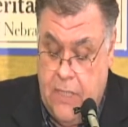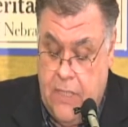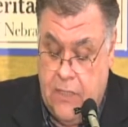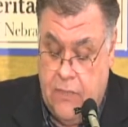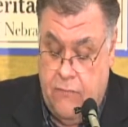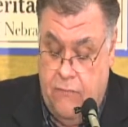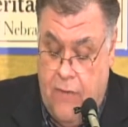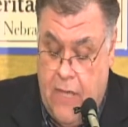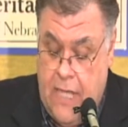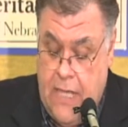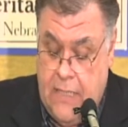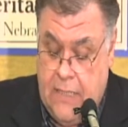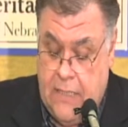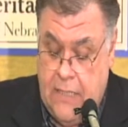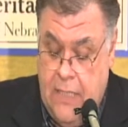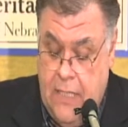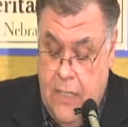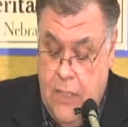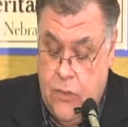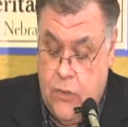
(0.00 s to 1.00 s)
his face,
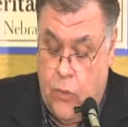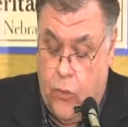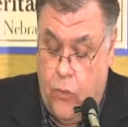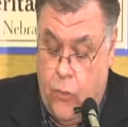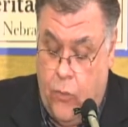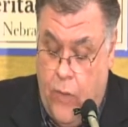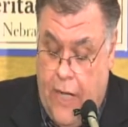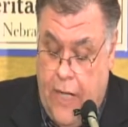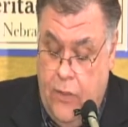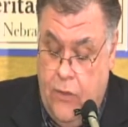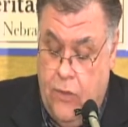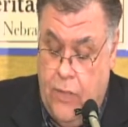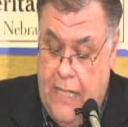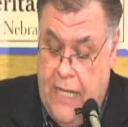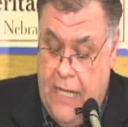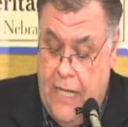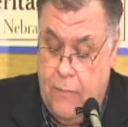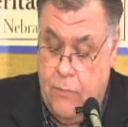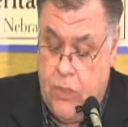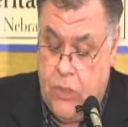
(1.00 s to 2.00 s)
so the rain could
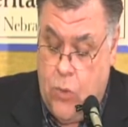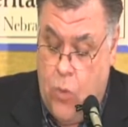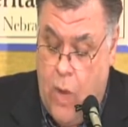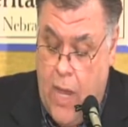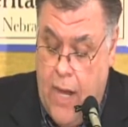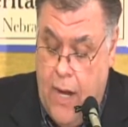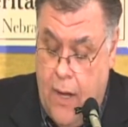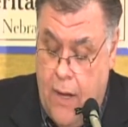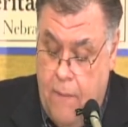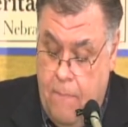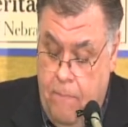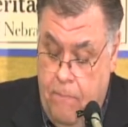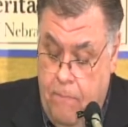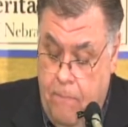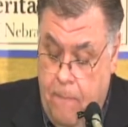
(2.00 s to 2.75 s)
hit him square.